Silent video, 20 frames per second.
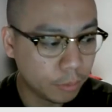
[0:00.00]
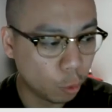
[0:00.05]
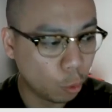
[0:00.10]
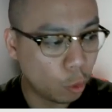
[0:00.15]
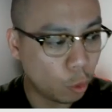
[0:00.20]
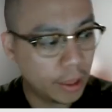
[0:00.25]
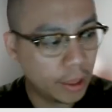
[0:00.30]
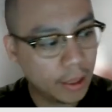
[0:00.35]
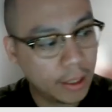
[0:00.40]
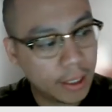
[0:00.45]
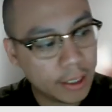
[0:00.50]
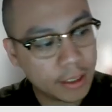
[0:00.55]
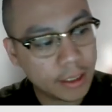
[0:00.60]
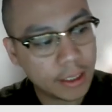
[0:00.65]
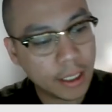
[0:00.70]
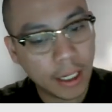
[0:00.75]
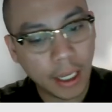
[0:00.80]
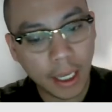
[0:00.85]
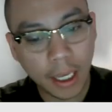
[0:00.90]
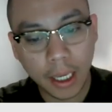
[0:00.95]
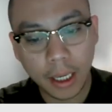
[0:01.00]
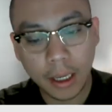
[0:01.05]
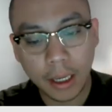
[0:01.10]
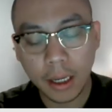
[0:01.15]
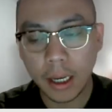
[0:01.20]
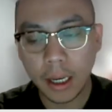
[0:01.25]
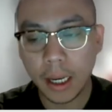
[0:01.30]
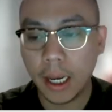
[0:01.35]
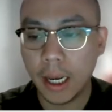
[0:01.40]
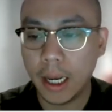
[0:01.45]
when
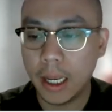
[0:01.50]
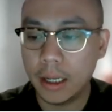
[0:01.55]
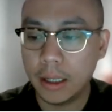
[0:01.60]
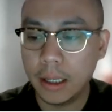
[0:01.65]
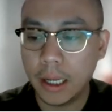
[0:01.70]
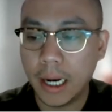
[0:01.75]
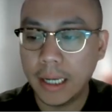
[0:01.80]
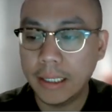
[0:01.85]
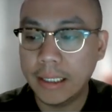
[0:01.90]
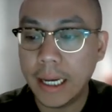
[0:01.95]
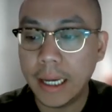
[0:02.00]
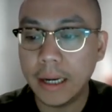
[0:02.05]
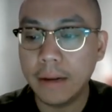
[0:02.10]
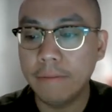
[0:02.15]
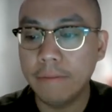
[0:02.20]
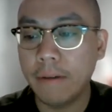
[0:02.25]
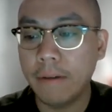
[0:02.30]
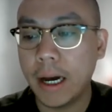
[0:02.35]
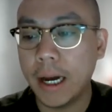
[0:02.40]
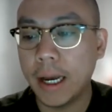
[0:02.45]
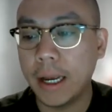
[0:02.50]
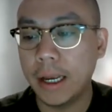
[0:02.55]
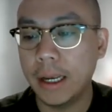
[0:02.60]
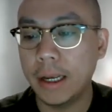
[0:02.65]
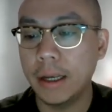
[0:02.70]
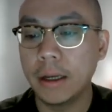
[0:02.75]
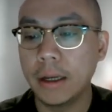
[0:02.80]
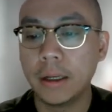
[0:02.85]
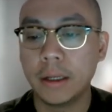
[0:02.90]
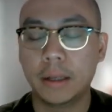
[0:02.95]
listening and
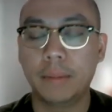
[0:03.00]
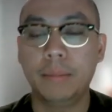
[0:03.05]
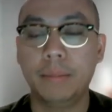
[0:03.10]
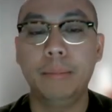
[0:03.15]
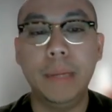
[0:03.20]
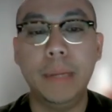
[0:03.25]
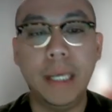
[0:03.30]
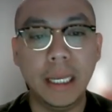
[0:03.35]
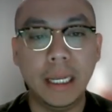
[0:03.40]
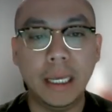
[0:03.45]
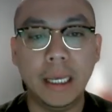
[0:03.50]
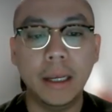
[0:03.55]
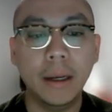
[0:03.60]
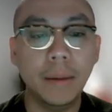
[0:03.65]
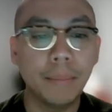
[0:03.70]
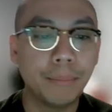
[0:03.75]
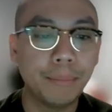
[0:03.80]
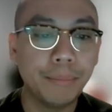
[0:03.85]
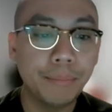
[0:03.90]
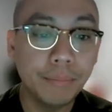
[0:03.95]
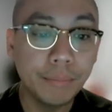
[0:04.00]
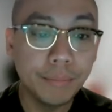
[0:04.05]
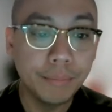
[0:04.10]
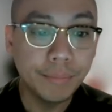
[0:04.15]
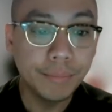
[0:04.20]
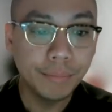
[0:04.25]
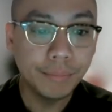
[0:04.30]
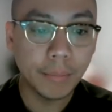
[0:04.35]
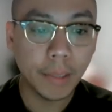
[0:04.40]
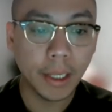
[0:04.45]
identifying meaning,
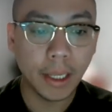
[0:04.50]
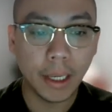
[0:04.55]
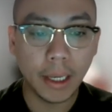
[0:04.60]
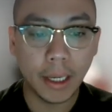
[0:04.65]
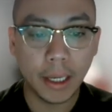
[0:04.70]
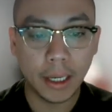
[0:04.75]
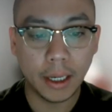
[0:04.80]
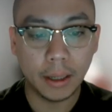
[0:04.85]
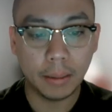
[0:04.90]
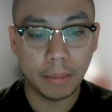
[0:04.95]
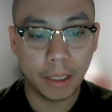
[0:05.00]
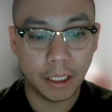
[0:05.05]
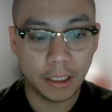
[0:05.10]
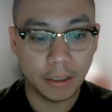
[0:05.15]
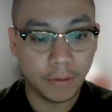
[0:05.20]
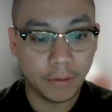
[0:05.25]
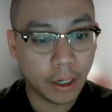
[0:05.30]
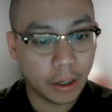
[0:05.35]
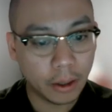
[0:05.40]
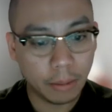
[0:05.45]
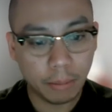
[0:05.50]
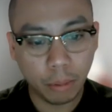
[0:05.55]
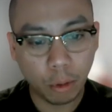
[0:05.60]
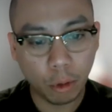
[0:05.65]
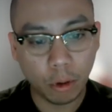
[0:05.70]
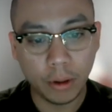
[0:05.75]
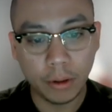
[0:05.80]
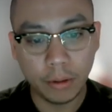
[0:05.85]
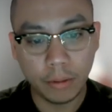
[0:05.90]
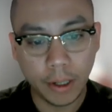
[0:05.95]
it's very
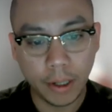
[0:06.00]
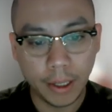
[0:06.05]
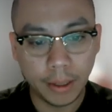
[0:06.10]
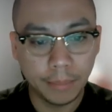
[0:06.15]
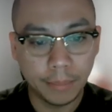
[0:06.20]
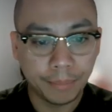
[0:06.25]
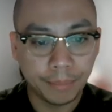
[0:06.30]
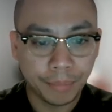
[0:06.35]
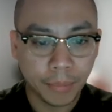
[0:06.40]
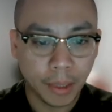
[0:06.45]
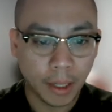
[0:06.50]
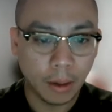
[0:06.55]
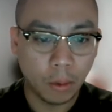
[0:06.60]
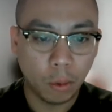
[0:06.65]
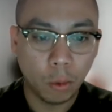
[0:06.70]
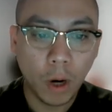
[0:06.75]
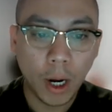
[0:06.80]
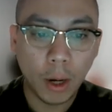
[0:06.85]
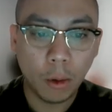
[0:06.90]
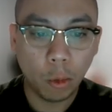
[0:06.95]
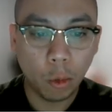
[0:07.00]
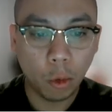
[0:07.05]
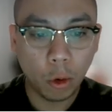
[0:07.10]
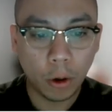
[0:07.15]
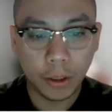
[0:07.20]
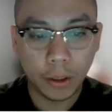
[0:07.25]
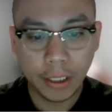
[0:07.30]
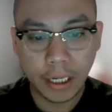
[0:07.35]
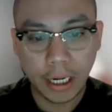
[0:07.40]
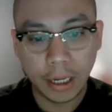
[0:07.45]
important, right? What
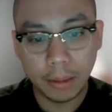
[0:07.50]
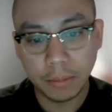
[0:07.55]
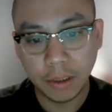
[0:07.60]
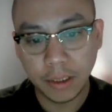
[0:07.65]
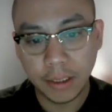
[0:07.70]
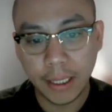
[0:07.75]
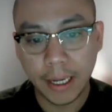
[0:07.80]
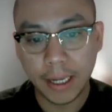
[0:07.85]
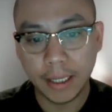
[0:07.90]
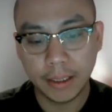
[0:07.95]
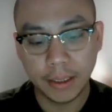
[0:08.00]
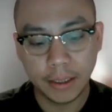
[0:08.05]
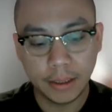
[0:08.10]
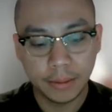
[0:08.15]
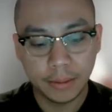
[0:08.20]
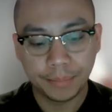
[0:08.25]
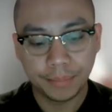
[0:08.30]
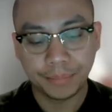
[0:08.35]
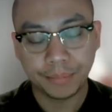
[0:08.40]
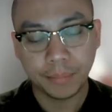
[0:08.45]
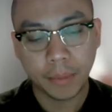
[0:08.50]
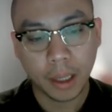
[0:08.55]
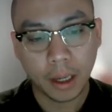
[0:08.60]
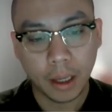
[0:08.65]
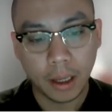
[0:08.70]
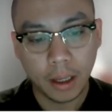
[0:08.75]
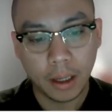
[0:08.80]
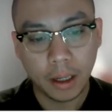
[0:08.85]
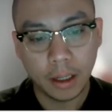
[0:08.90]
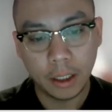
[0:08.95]
word comes next?
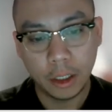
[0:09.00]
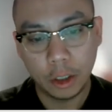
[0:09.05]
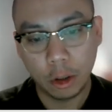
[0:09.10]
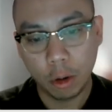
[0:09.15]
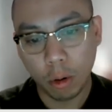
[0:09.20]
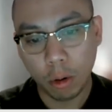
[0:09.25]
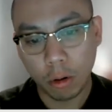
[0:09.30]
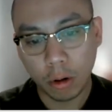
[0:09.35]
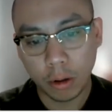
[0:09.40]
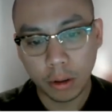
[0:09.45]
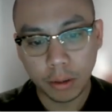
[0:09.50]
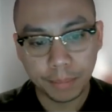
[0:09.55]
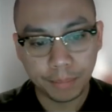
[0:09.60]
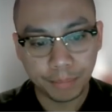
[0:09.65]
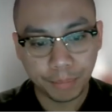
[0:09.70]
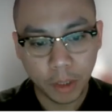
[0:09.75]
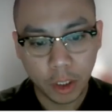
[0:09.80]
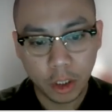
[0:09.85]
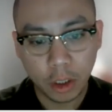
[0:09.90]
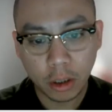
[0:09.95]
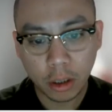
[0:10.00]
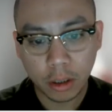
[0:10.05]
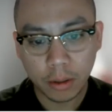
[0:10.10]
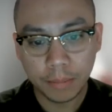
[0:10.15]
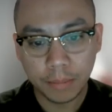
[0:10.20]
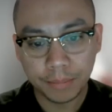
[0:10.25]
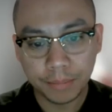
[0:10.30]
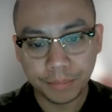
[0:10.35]
Your cook.